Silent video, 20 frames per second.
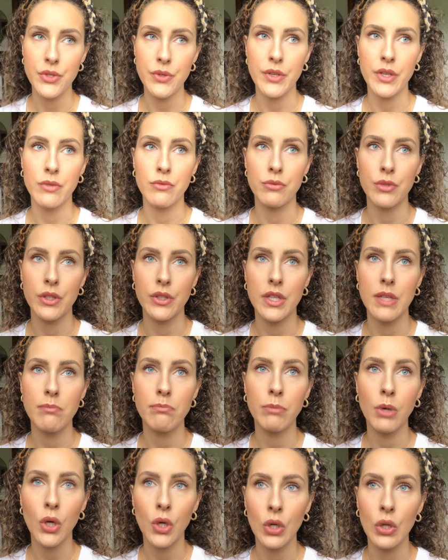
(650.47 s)
You can really
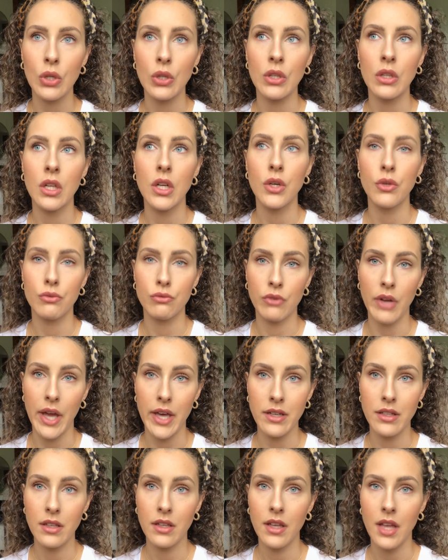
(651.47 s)
pull
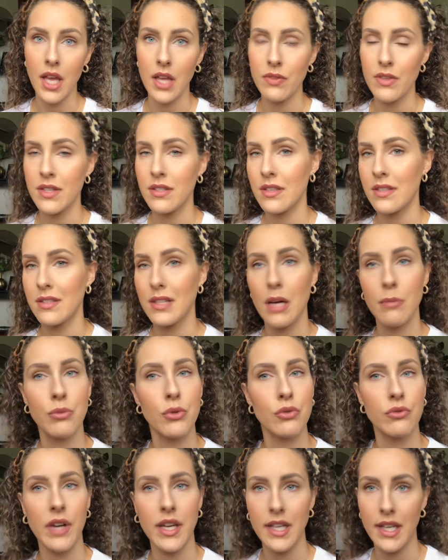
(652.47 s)
red, and this does not
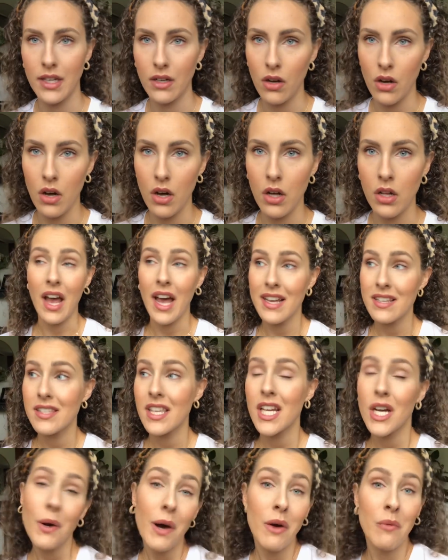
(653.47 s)
pull red at all. I
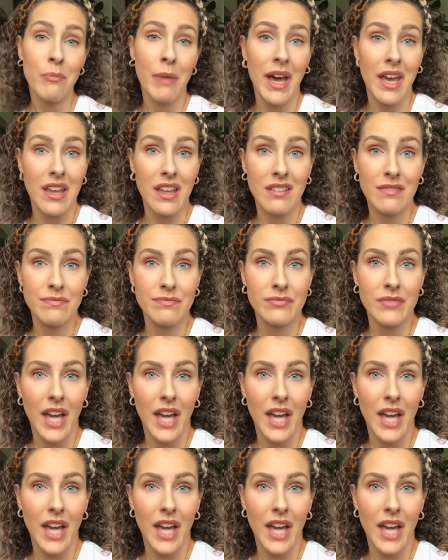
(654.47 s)
say go out and buy it.